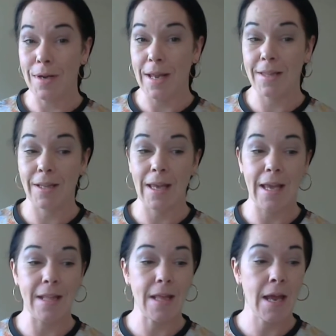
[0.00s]
needs to
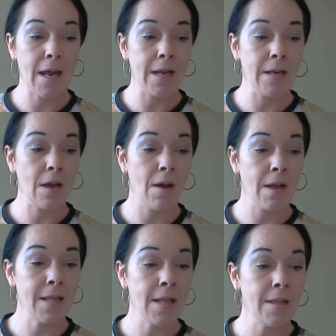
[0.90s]
eat, and
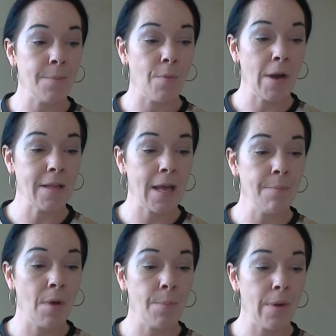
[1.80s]
I tend to take
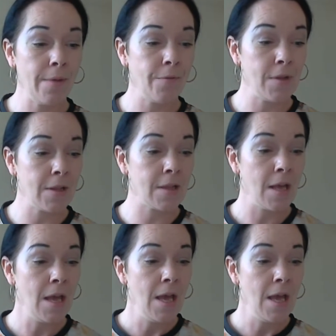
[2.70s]
my breakfast